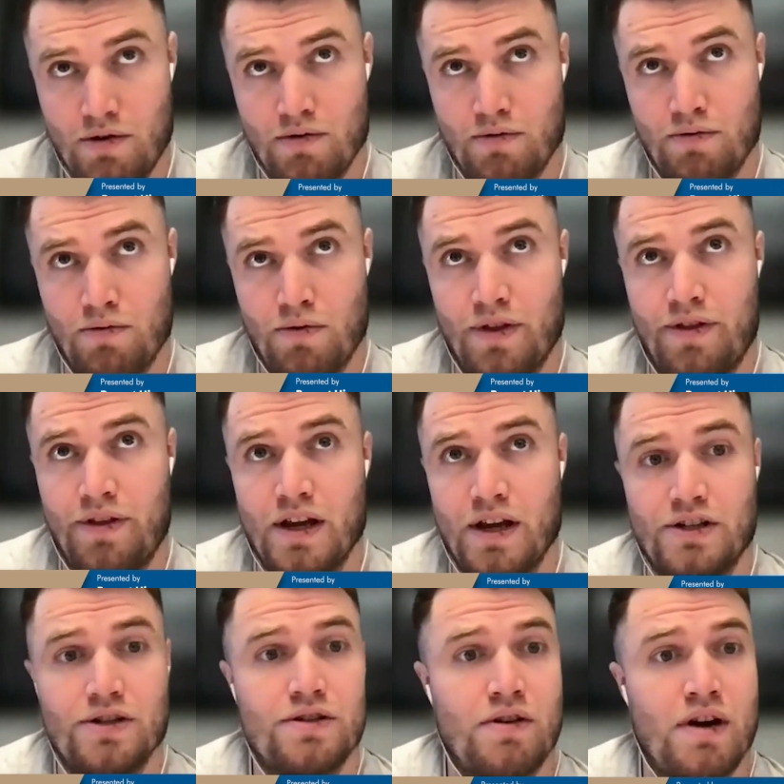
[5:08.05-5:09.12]
with the
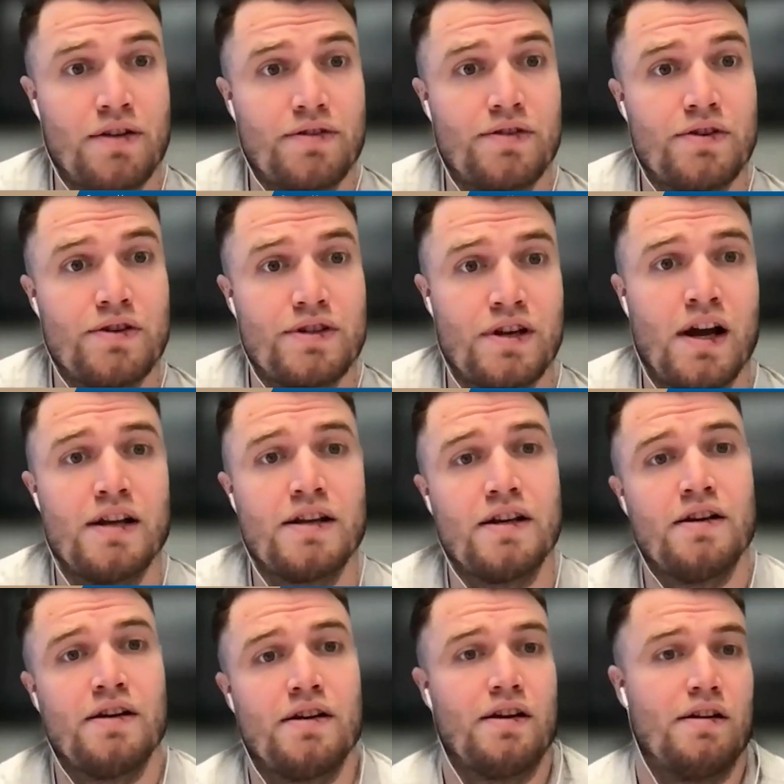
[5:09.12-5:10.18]
issues around suicide
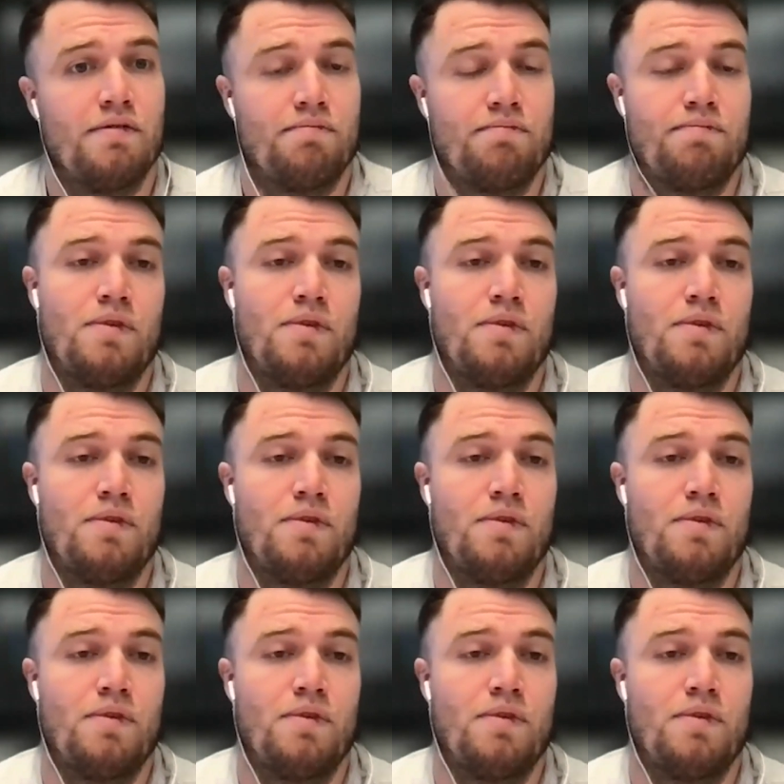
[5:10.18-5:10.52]
in